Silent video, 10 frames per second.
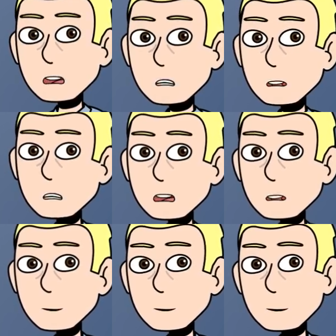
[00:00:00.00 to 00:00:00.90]
you would be
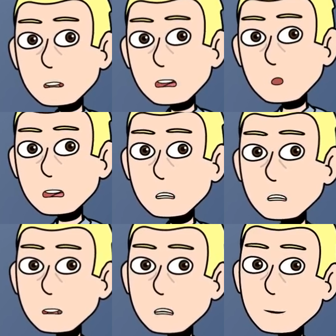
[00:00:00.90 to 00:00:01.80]
interested in hearing
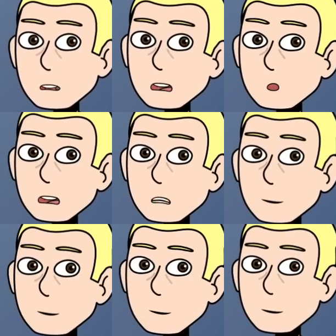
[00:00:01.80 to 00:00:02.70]
about in future
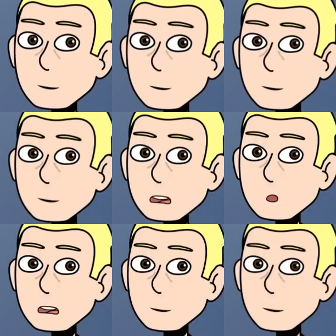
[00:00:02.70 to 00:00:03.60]
videos. See
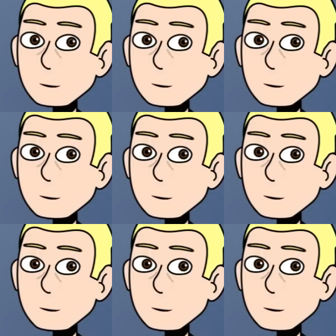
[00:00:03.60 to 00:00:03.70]
ya!